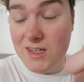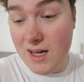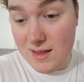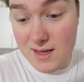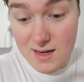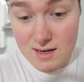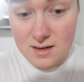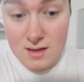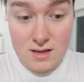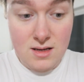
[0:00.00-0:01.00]
and
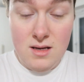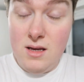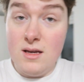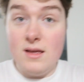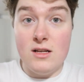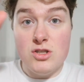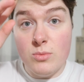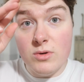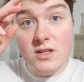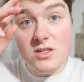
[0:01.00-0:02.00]
then catch
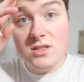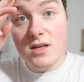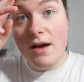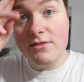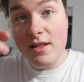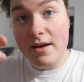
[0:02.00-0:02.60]
up with you after